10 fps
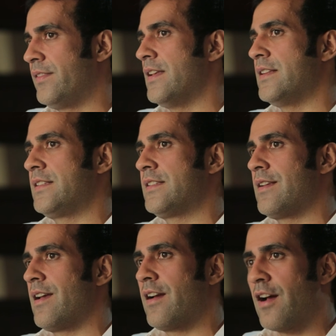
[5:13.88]

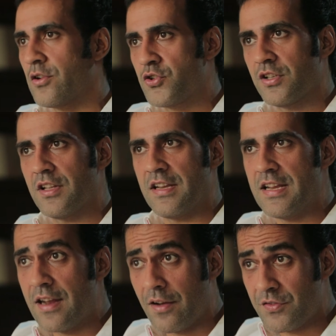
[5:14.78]
this culture that
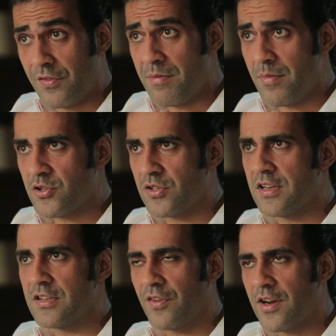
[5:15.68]
he loves very much,
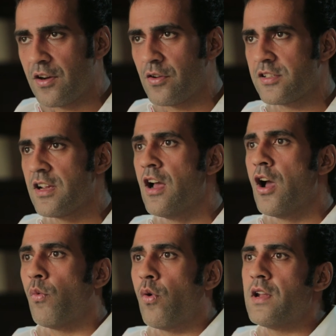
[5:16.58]
that he's very close to,
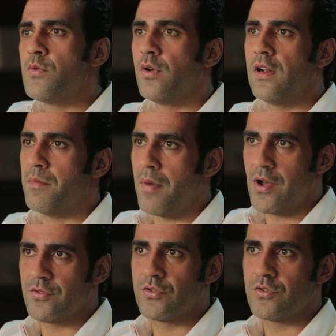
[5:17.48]
what it will
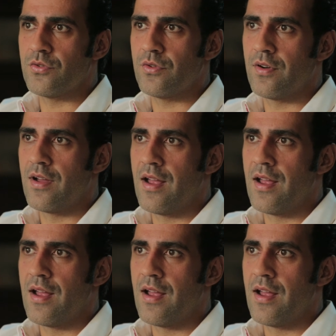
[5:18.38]
amount to.